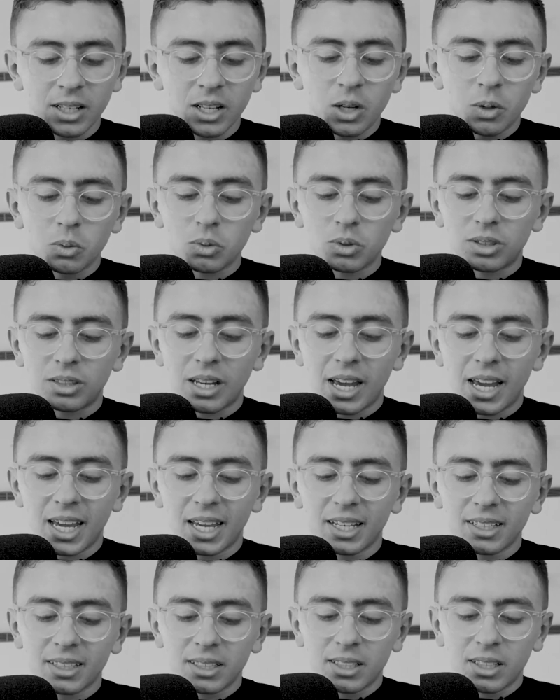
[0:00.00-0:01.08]
We'll
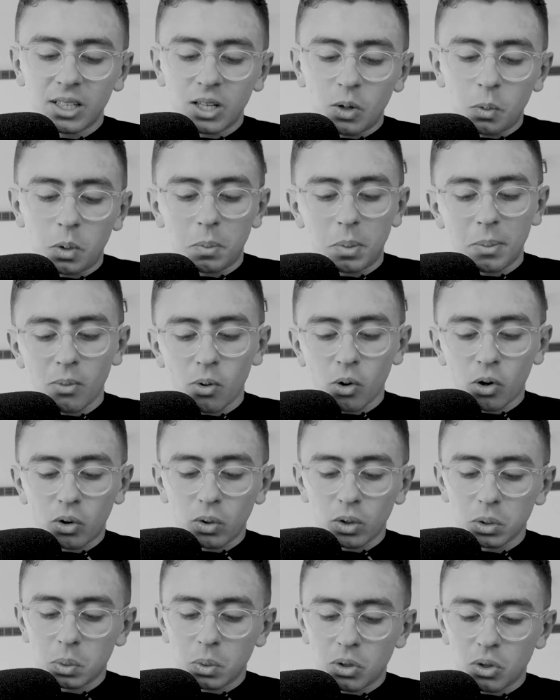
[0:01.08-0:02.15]
say, we'd be more
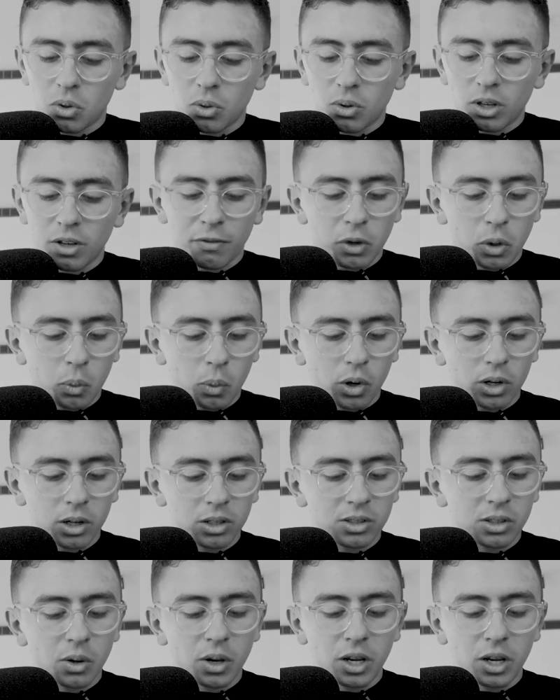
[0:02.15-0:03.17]
cross with you if you weren't so